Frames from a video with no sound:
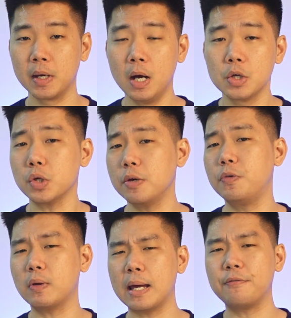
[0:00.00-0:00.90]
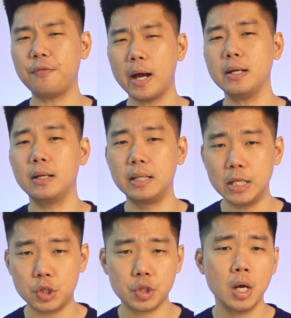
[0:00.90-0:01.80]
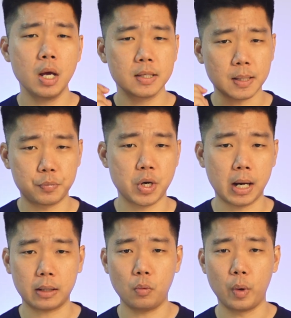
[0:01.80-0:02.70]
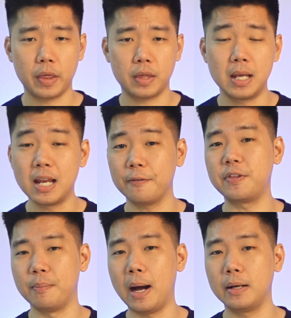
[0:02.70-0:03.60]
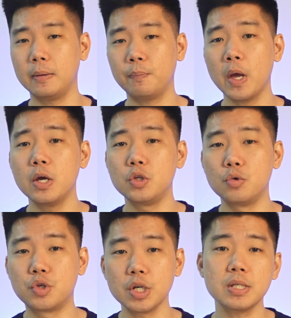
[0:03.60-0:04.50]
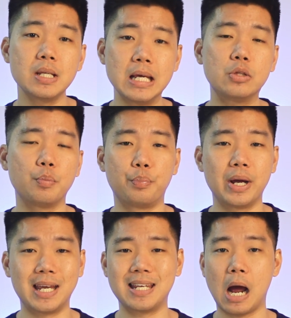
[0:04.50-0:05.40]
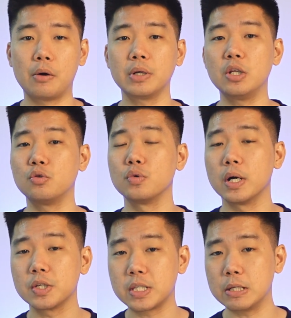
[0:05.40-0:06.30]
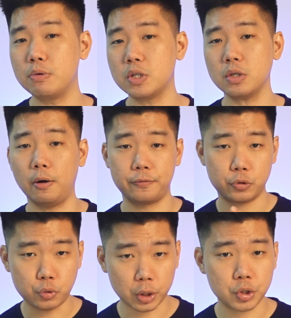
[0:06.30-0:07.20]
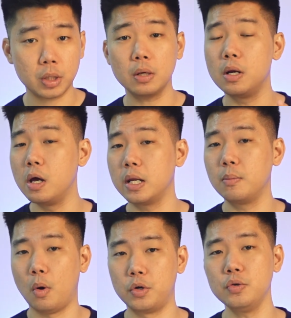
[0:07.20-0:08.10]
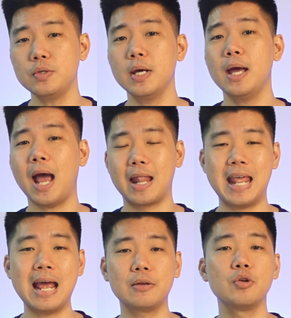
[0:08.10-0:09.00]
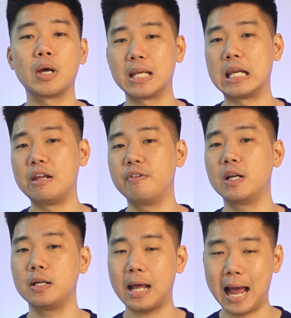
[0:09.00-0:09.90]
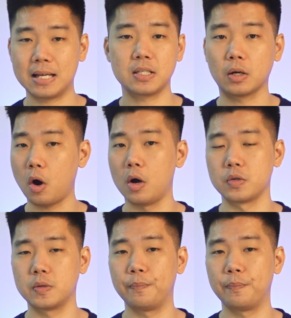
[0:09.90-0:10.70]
So if you can find a niche subject with enough demand, you just need to break it down into a series of structured learning modules, and then you can deliver it as a course.